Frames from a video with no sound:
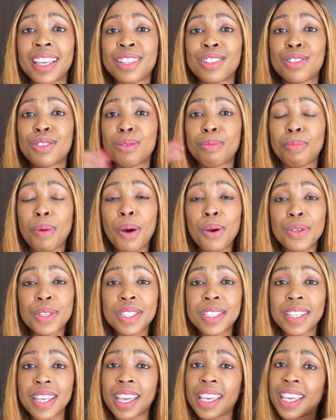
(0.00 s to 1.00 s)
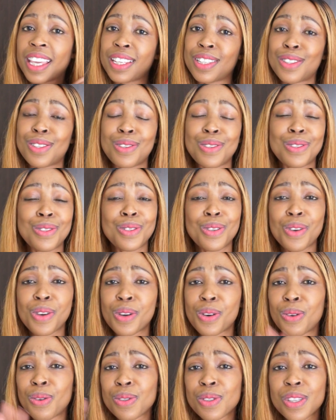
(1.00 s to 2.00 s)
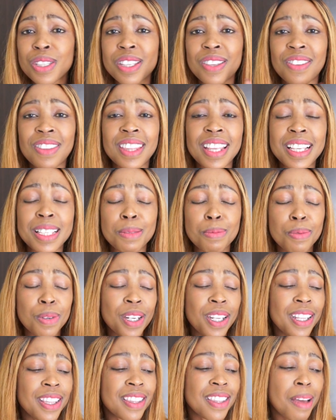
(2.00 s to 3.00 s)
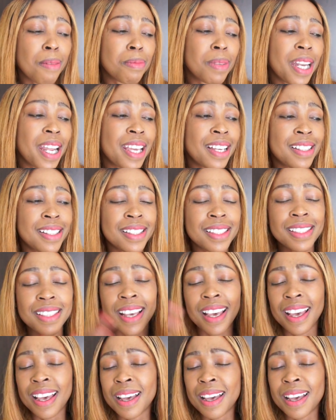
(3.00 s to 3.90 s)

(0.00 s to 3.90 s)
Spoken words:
into posting, into doing all sorts of things, pretty thumbnails,